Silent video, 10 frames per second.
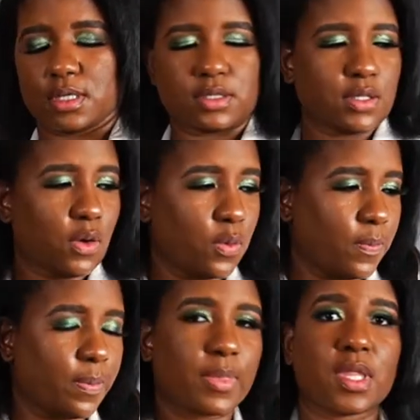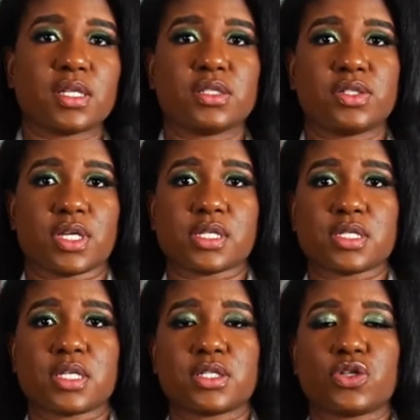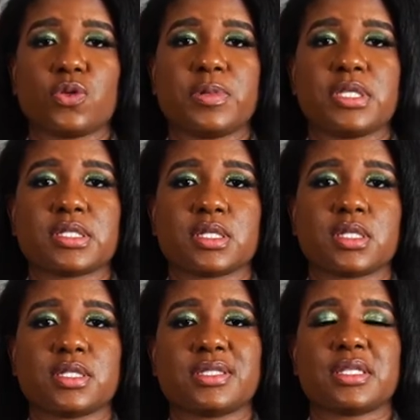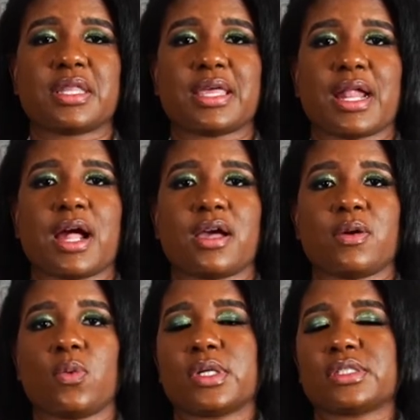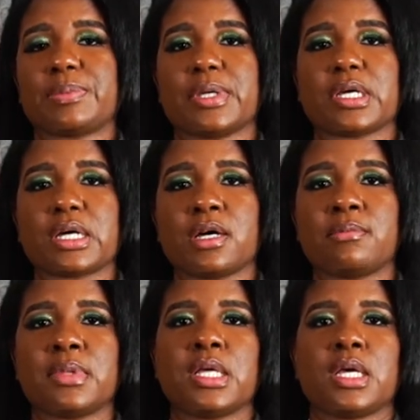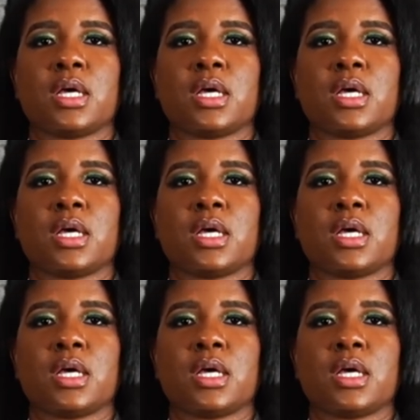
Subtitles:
So just 2 pieces that I wanted to pick up,